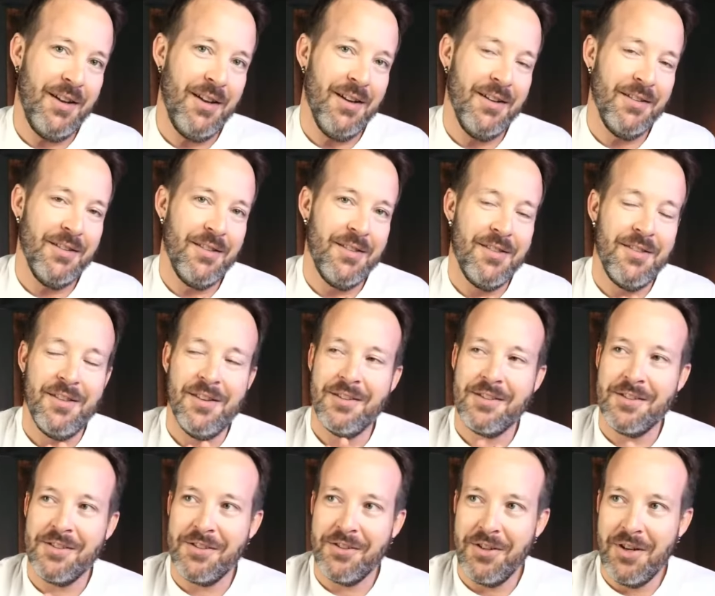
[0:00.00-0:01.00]
And
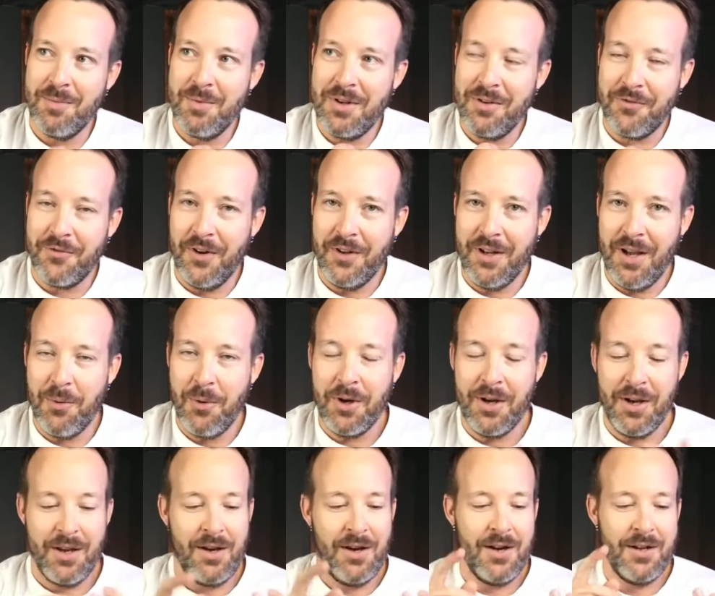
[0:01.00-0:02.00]
this is going to be a fun night. We
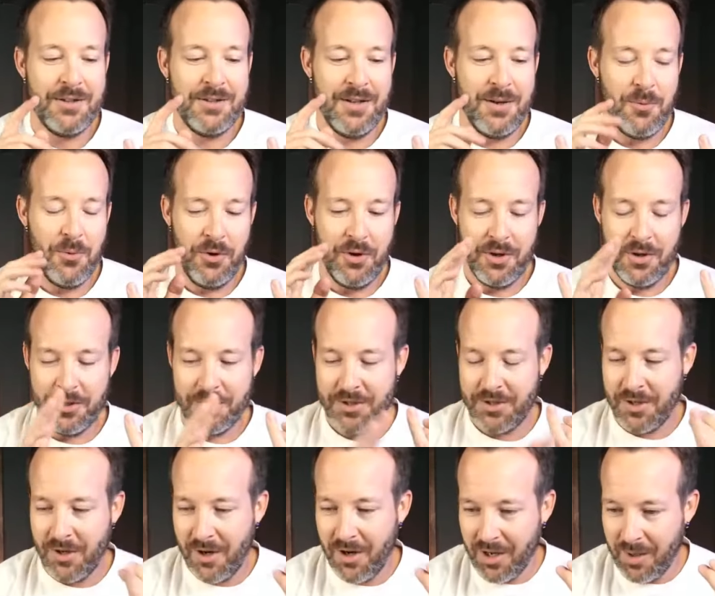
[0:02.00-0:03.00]
got content. We're going
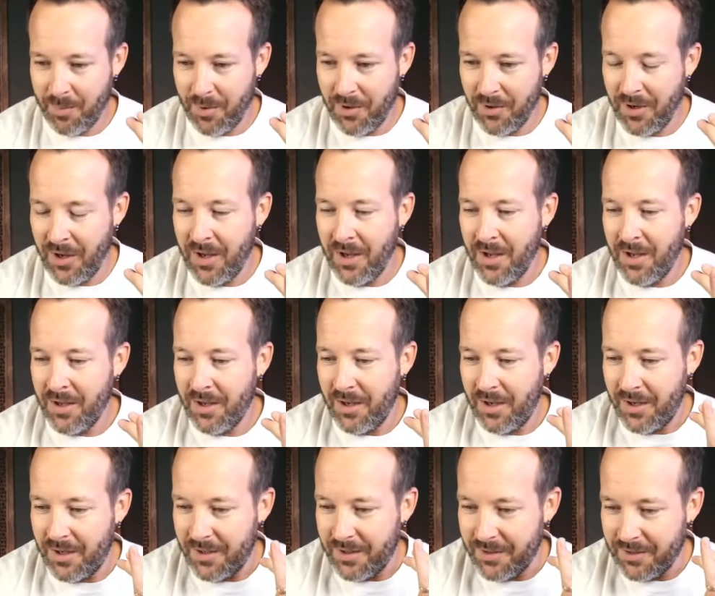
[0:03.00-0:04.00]
to talk about
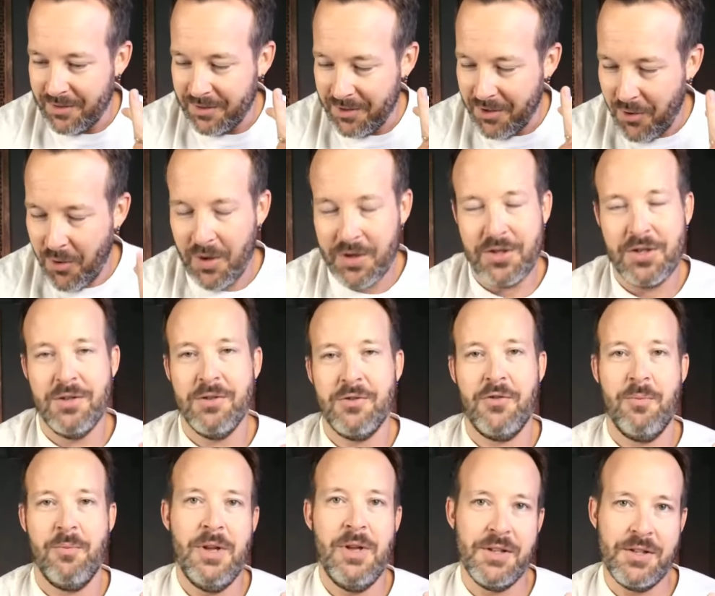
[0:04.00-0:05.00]
questions
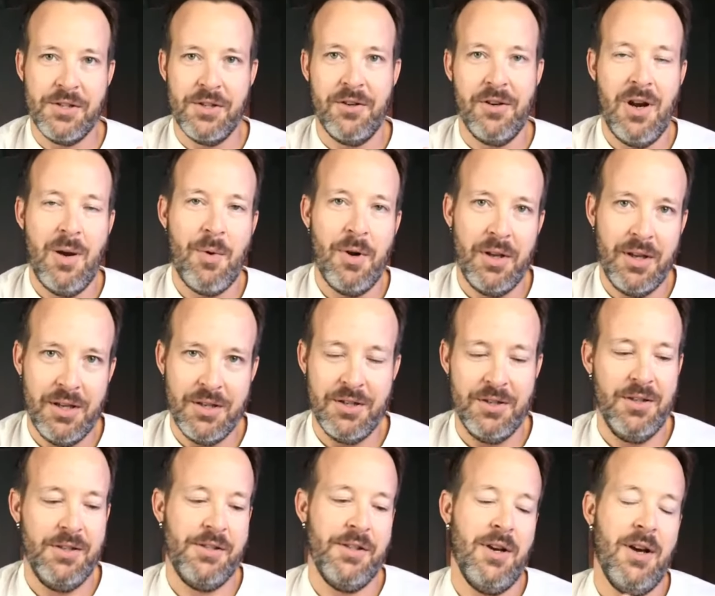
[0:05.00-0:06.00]
from Instagram on
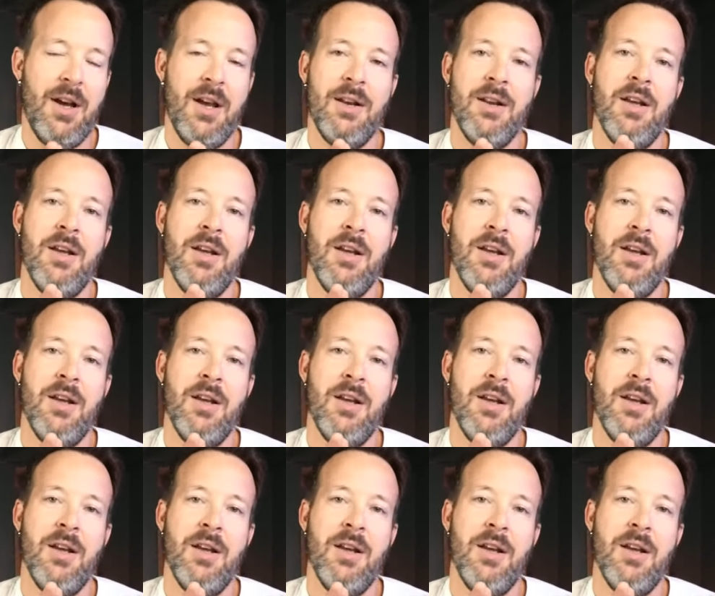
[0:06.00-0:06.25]
kitchen design.